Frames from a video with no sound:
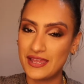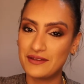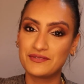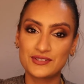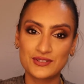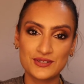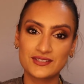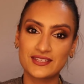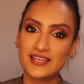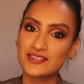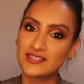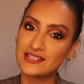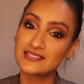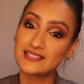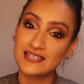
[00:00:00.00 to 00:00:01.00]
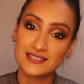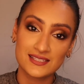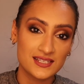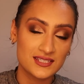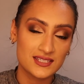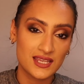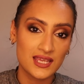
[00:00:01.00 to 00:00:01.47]
every Tuesday, Thursday and
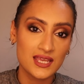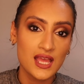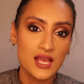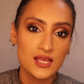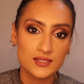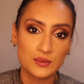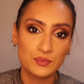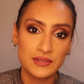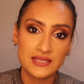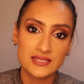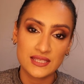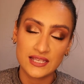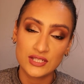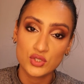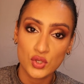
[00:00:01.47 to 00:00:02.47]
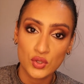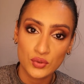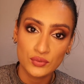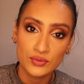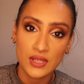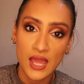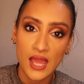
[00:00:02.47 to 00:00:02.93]
Saturday. So please stay
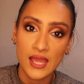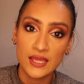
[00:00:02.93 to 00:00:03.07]
tuned.